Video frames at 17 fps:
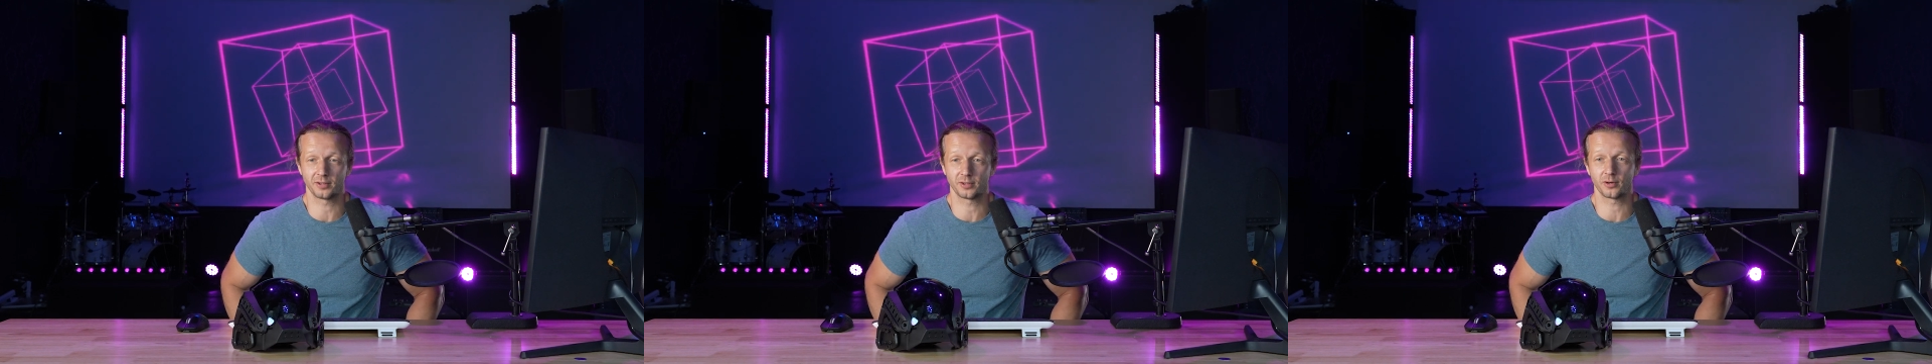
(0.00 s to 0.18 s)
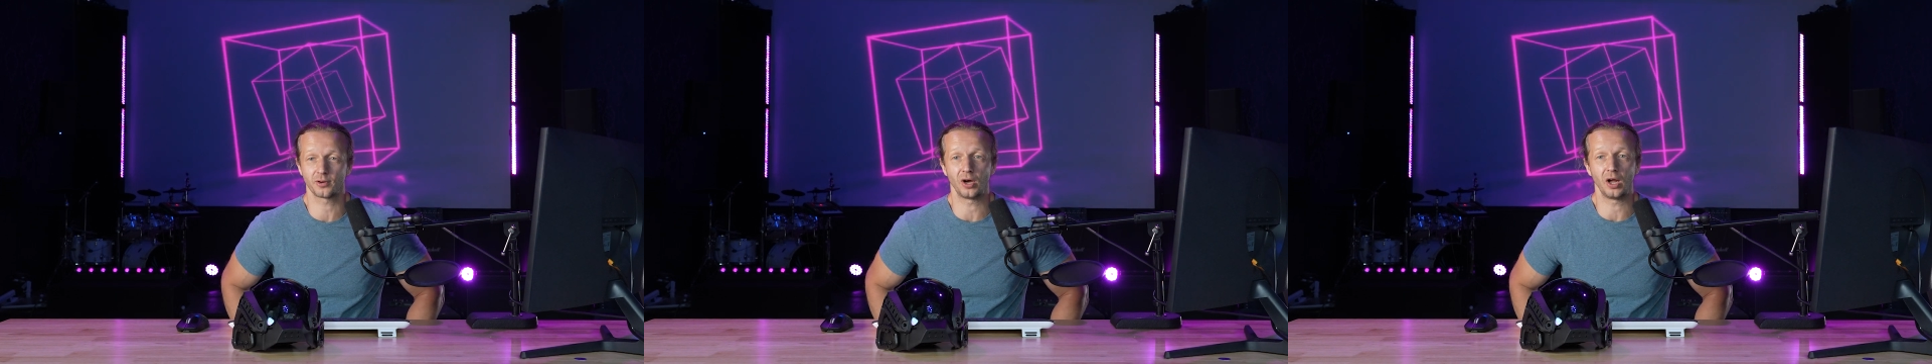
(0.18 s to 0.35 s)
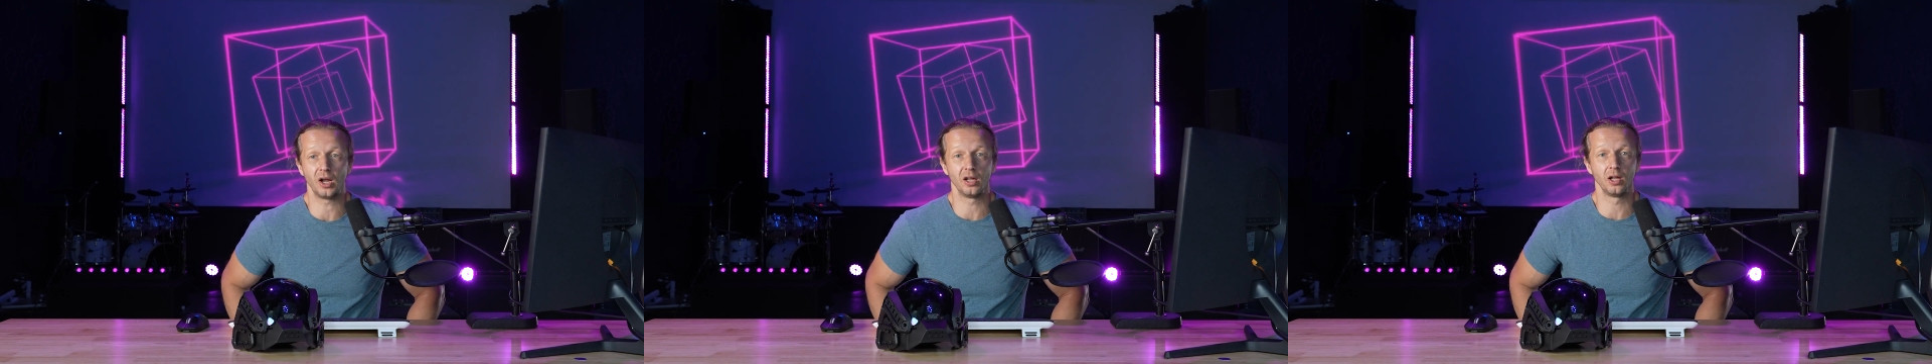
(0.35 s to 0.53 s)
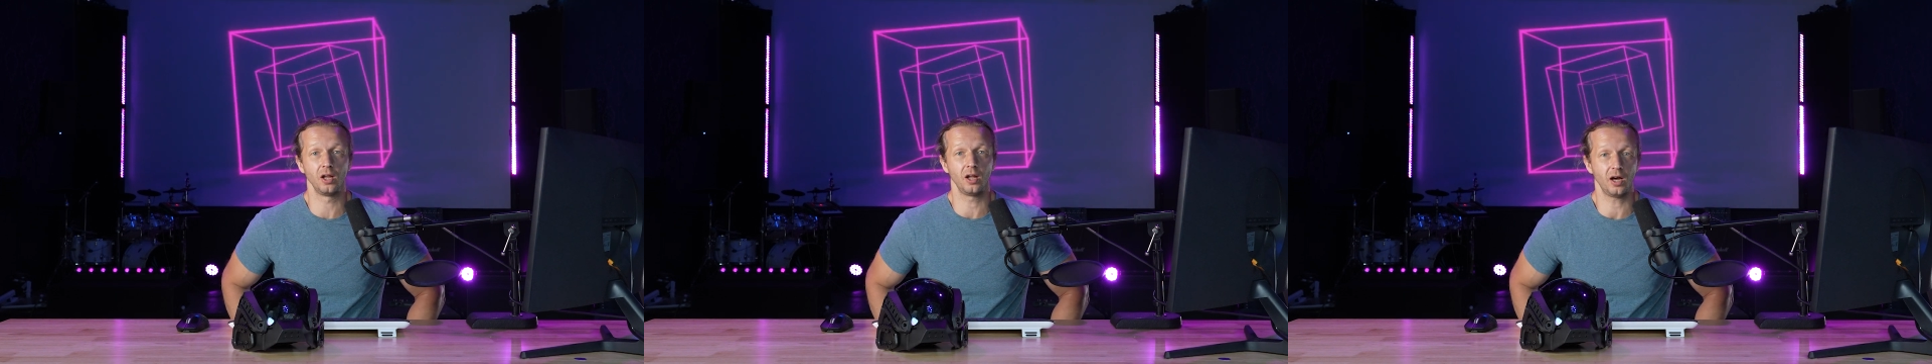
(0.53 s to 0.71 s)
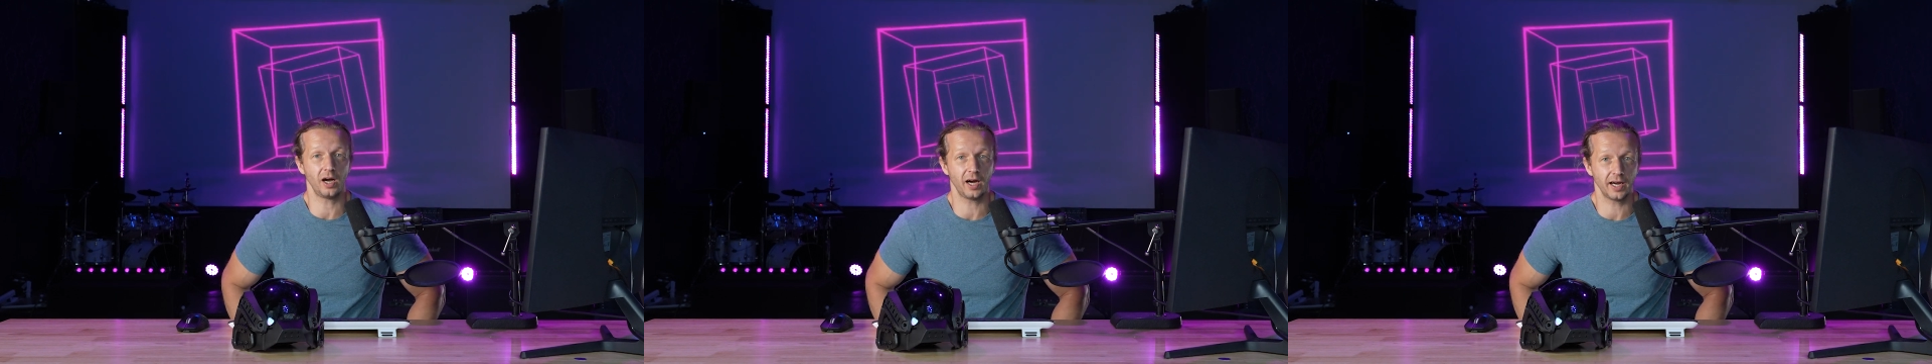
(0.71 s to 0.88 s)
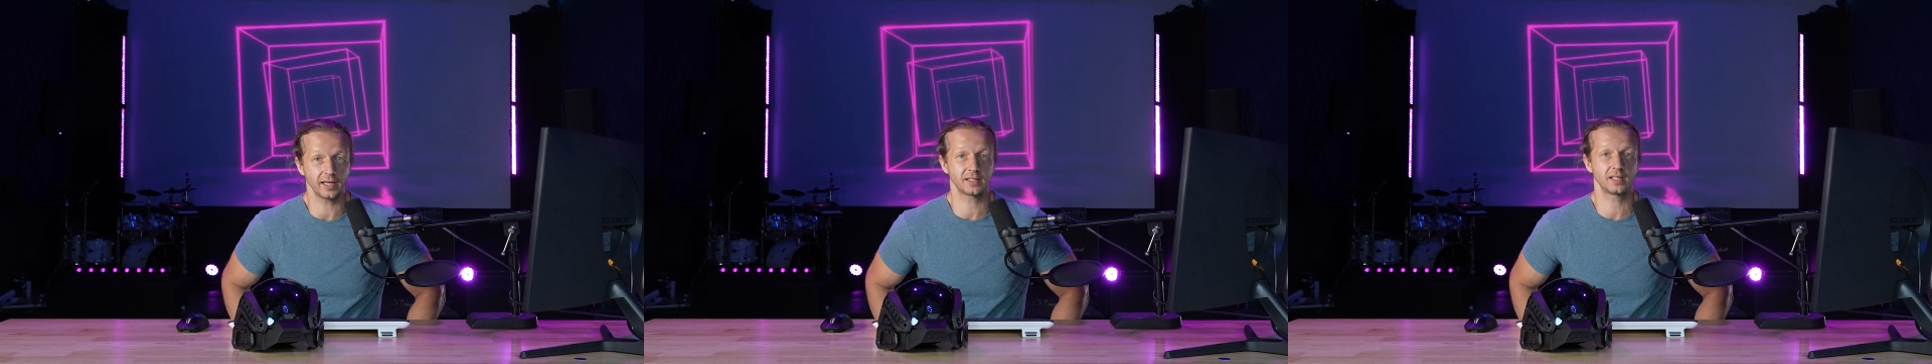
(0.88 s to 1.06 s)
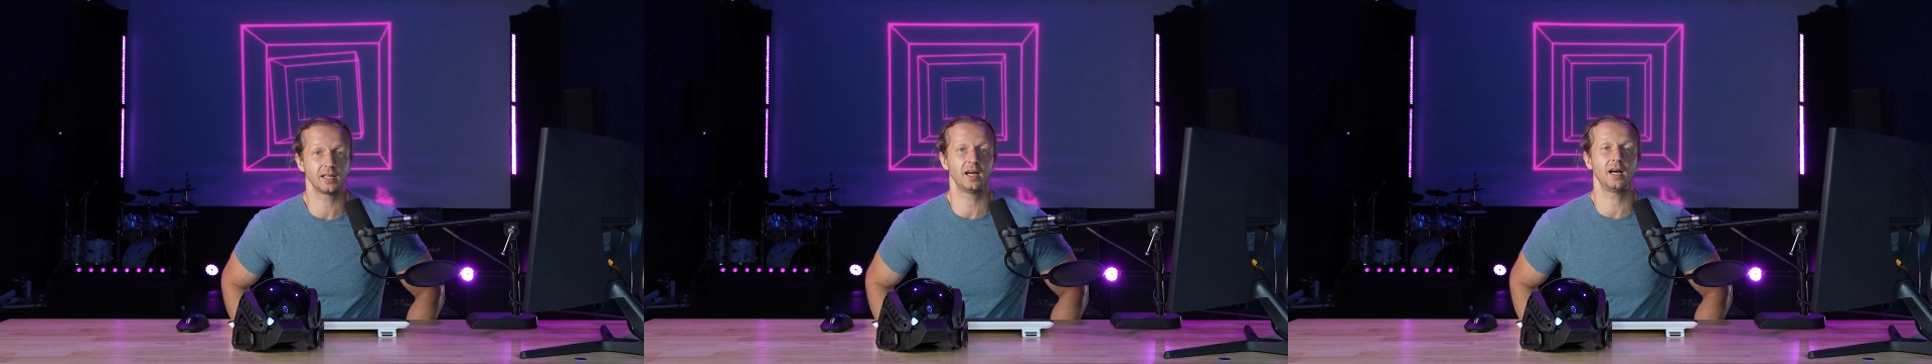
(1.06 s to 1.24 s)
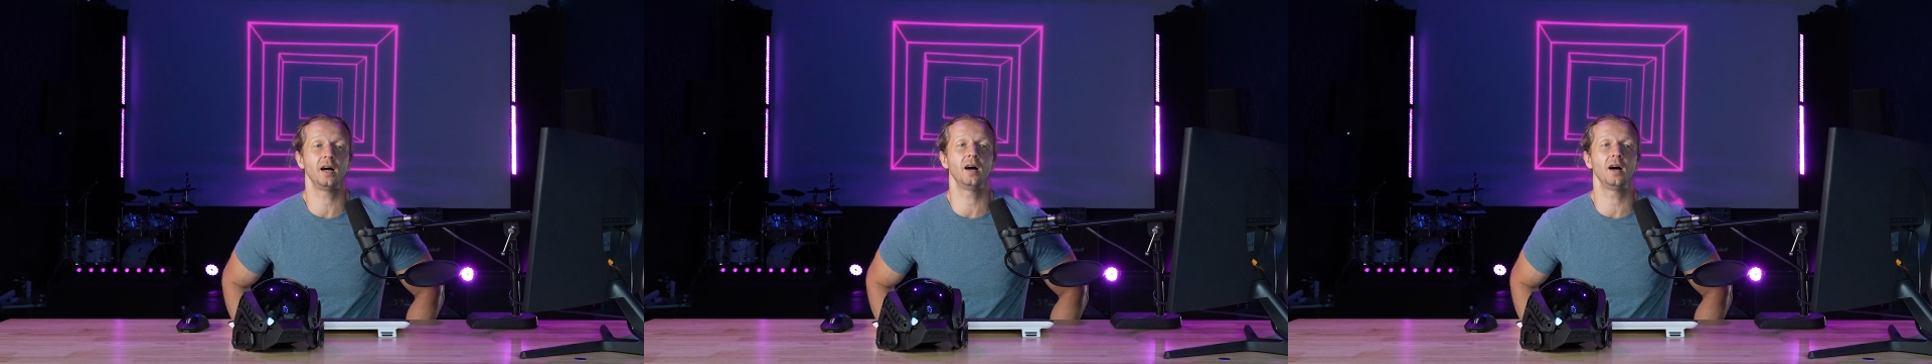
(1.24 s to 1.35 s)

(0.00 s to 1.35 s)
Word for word: took a lot